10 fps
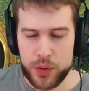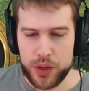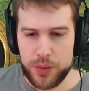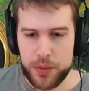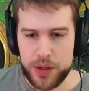
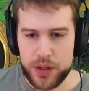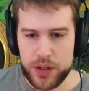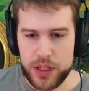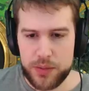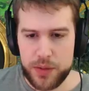They probably don't
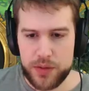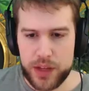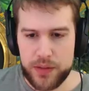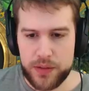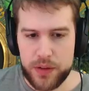need to move
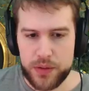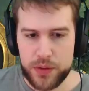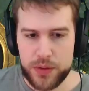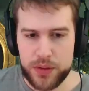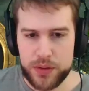that far
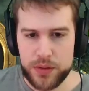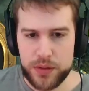forwards.